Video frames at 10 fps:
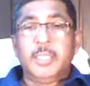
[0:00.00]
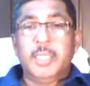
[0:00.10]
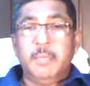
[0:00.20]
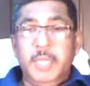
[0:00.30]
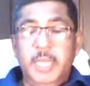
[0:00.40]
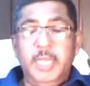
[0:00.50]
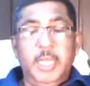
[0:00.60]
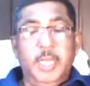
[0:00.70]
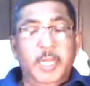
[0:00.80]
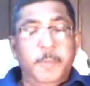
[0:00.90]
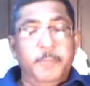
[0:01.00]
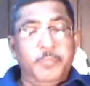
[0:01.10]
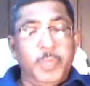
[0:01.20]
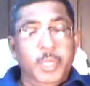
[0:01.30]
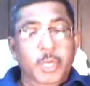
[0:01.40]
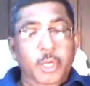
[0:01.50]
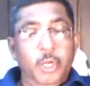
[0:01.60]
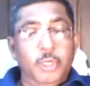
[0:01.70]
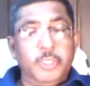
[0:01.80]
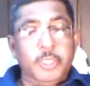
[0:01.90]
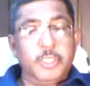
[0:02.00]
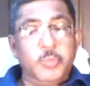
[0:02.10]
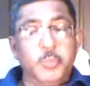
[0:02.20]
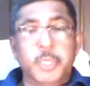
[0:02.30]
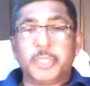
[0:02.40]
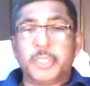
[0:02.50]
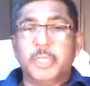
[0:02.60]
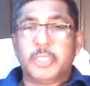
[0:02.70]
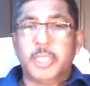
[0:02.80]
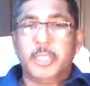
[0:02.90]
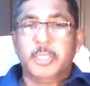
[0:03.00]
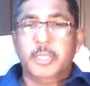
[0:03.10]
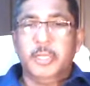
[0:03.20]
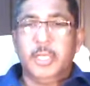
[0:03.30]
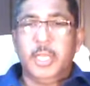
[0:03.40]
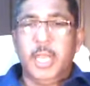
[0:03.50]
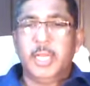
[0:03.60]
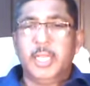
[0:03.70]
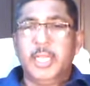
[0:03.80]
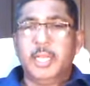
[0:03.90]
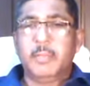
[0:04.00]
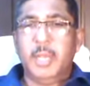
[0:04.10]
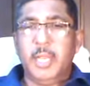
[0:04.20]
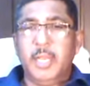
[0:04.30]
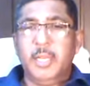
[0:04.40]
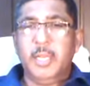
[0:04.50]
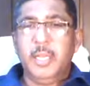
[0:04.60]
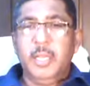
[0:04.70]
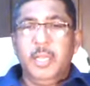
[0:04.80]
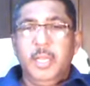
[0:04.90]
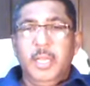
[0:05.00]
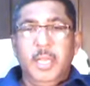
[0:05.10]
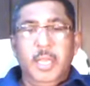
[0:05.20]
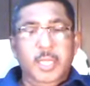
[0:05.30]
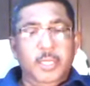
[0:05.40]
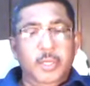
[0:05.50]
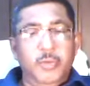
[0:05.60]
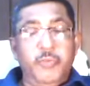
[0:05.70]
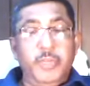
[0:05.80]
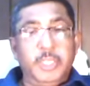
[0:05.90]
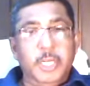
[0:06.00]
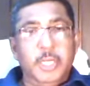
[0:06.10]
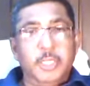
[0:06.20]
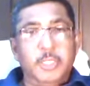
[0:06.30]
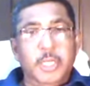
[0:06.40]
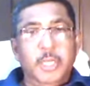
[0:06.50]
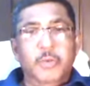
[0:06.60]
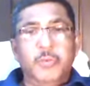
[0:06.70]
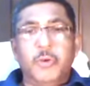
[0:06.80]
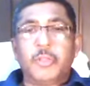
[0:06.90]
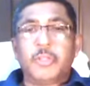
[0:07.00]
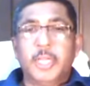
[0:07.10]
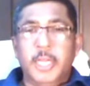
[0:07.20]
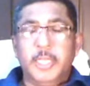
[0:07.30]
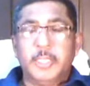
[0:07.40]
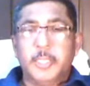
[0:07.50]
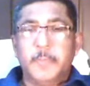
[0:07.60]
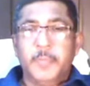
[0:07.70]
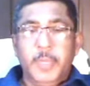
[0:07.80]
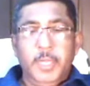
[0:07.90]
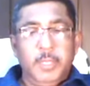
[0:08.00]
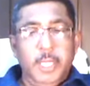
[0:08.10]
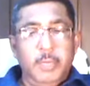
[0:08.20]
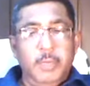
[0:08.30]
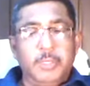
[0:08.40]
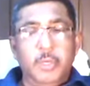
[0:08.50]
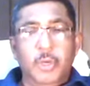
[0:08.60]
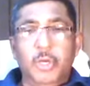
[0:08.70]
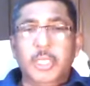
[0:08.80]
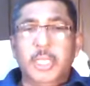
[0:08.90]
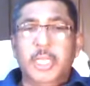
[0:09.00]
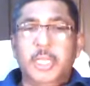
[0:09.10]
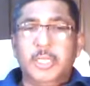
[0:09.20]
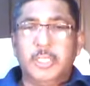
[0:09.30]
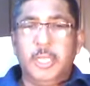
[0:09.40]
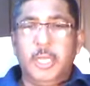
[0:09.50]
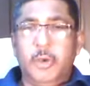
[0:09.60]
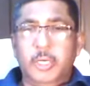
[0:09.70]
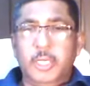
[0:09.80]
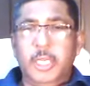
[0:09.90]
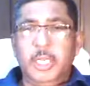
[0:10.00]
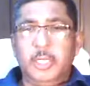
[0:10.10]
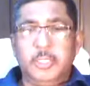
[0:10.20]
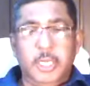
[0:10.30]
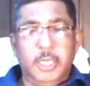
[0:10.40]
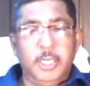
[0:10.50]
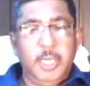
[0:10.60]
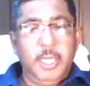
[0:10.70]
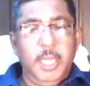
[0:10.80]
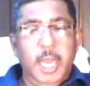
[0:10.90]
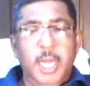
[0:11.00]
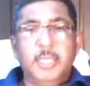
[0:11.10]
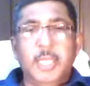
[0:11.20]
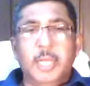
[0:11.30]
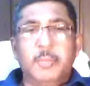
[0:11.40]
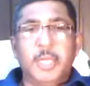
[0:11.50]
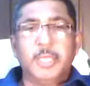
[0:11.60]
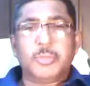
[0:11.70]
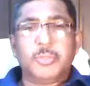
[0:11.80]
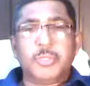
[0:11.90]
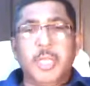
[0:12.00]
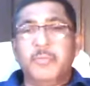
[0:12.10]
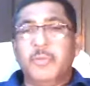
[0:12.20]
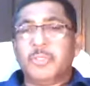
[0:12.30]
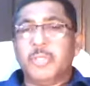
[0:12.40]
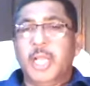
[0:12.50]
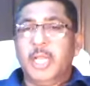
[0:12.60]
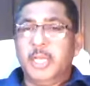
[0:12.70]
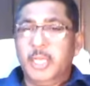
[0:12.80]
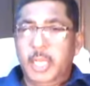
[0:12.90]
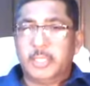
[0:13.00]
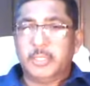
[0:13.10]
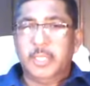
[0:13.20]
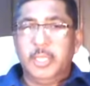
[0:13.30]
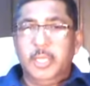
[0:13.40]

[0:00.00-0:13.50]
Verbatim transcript: immediately lost his personal sight and he remained, uh, you know, visionless for three days. There was an ordinary Christian, ordinary Christian at that place whose name was Ananias.